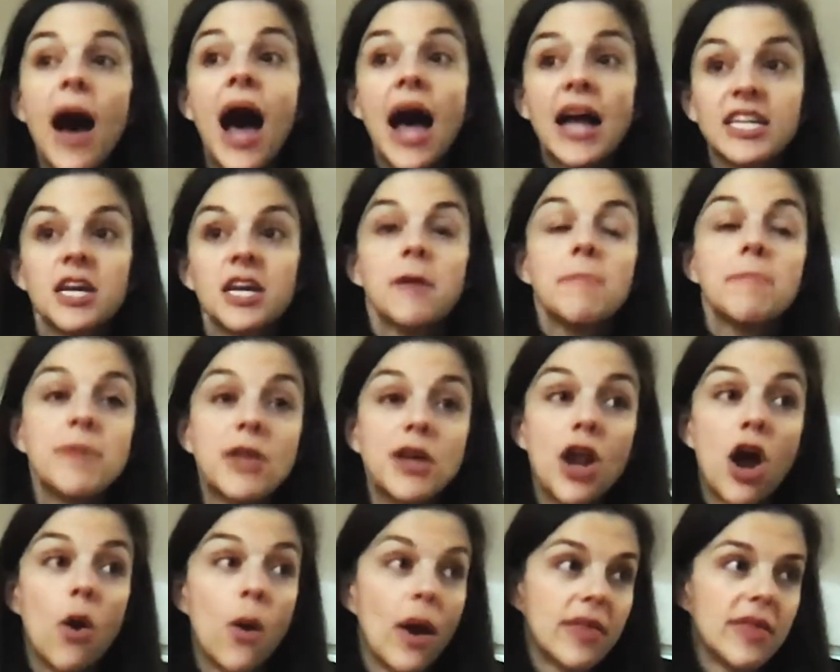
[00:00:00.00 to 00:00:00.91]
But
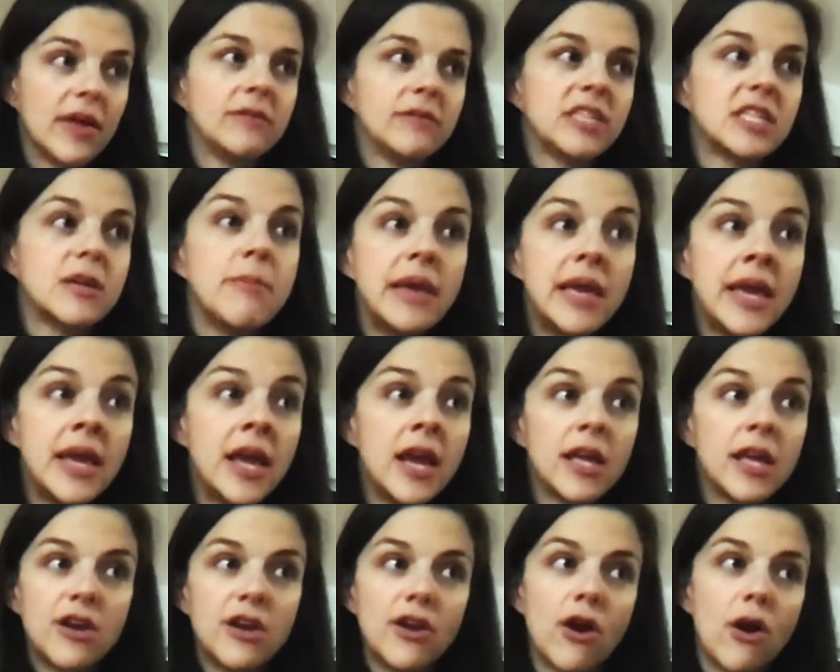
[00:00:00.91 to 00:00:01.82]
to
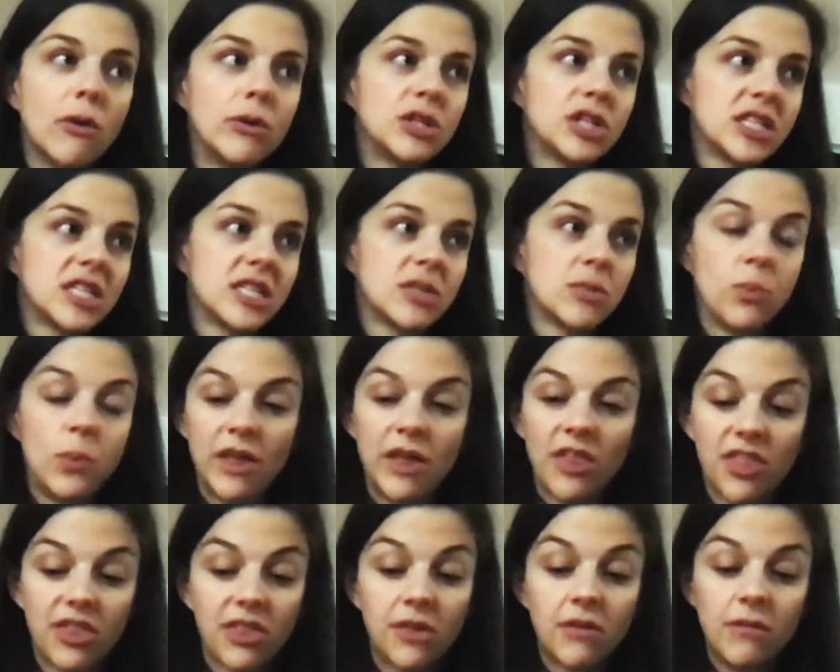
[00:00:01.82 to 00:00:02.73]
me, just
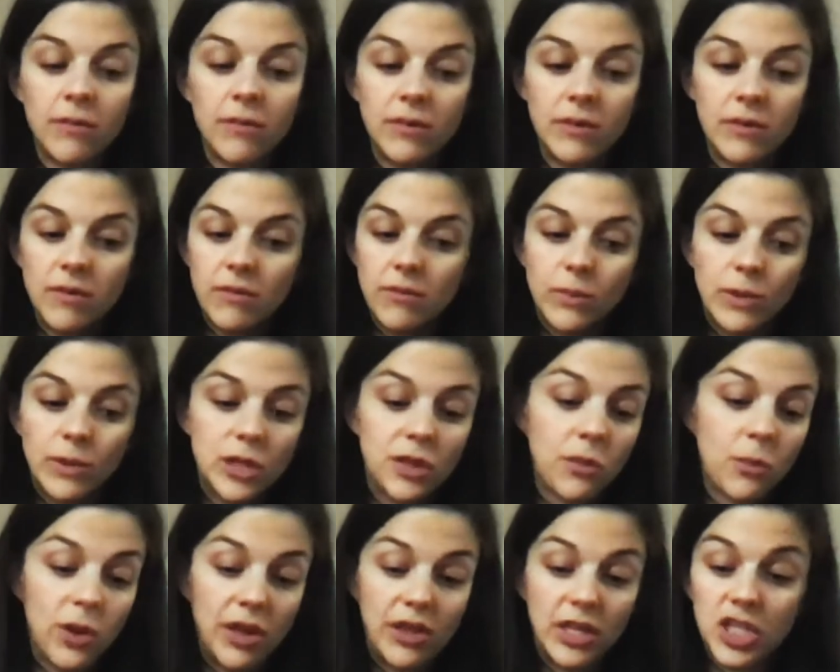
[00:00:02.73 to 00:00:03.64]
with
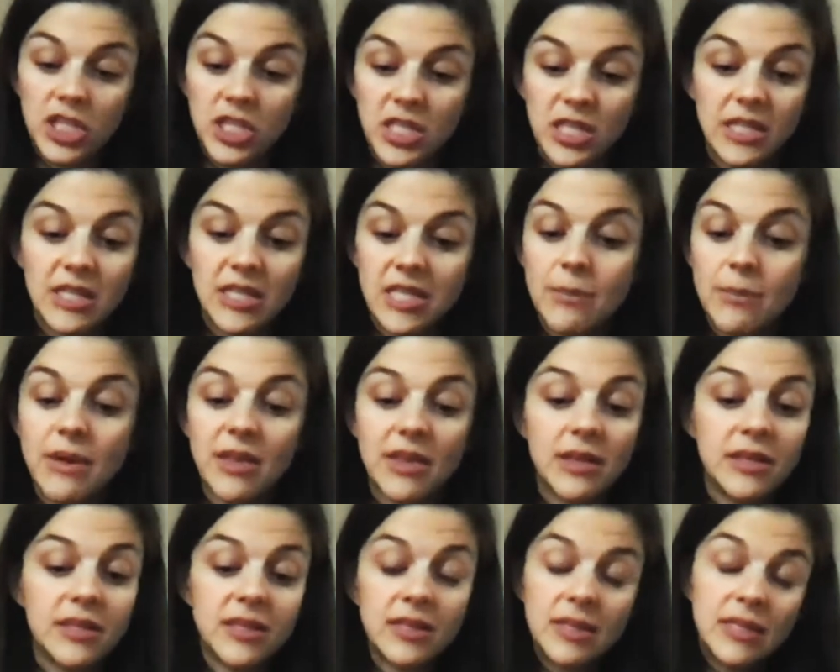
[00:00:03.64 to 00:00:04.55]
just some
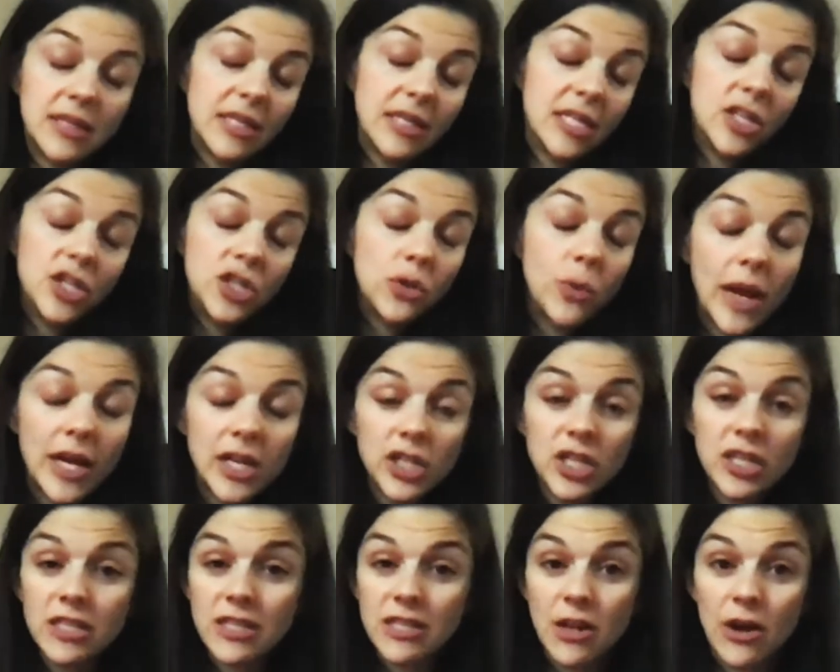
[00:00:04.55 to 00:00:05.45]
of the
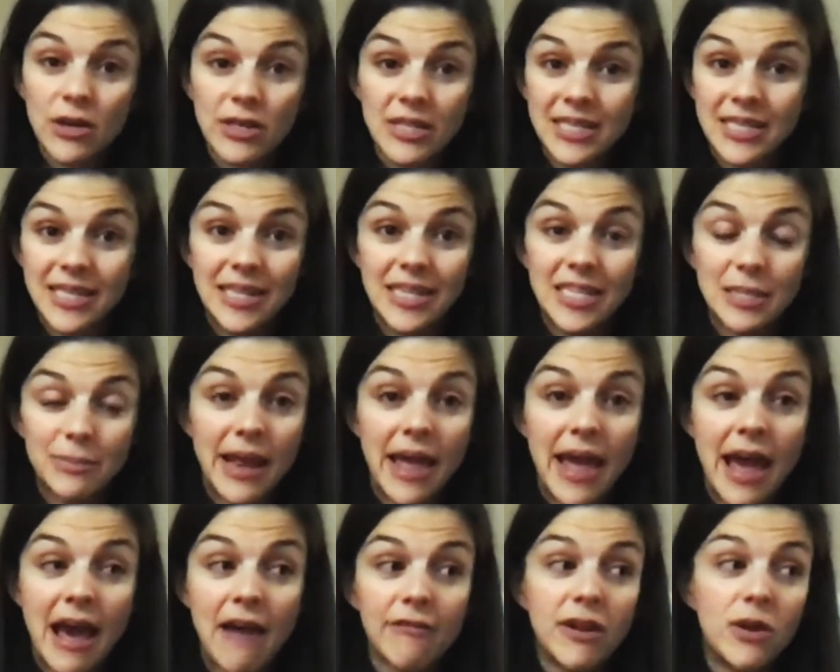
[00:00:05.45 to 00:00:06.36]
situations that our city has
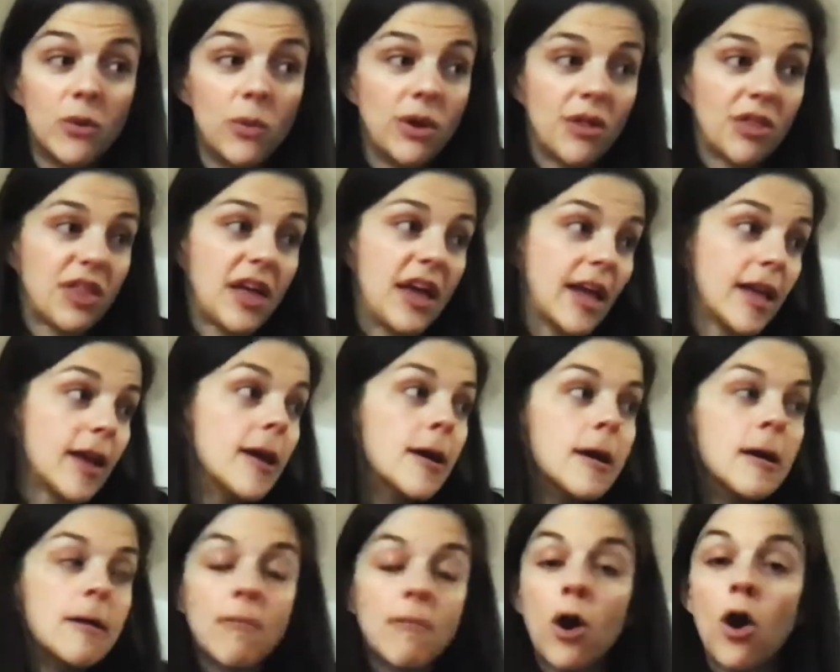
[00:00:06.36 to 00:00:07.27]
been having with like
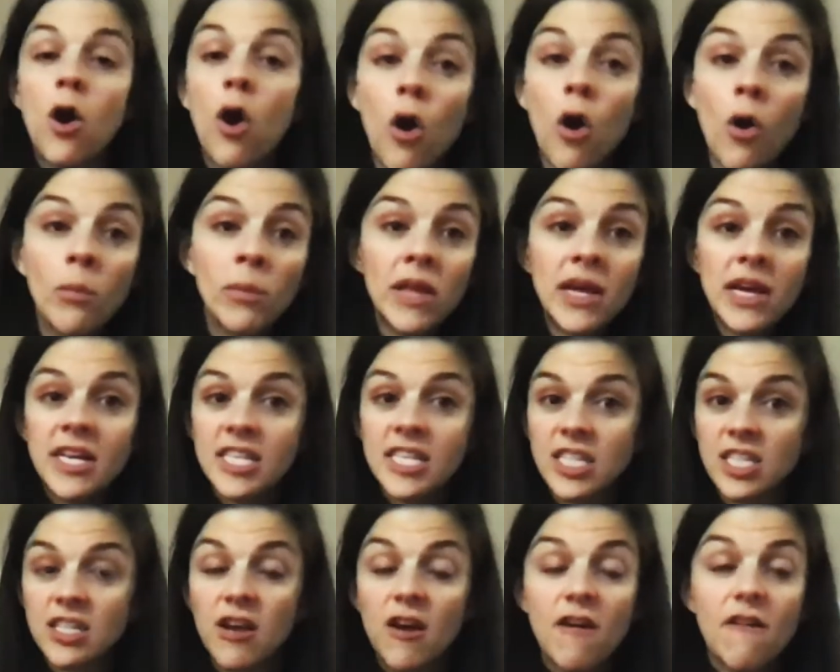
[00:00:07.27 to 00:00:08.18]

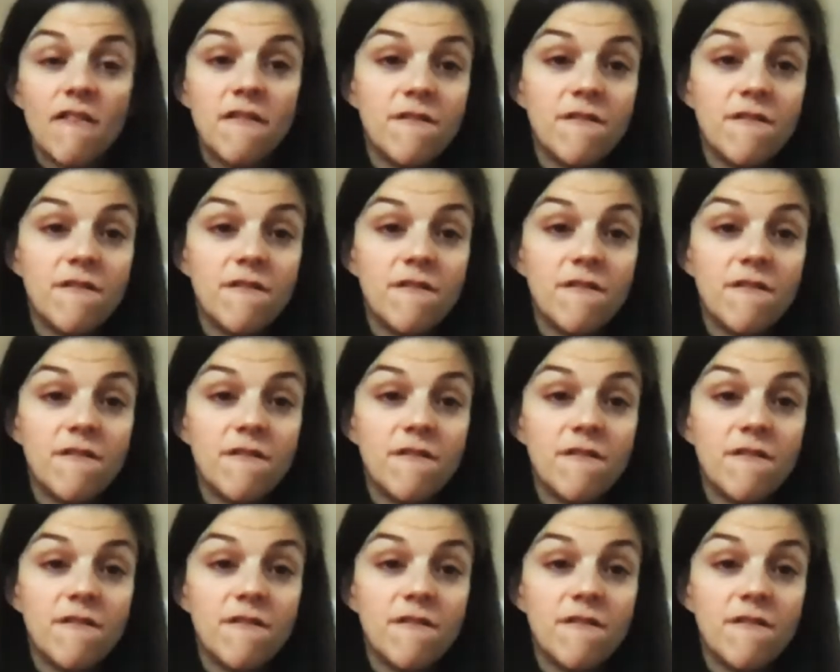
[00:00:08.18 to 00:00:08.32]
homeless,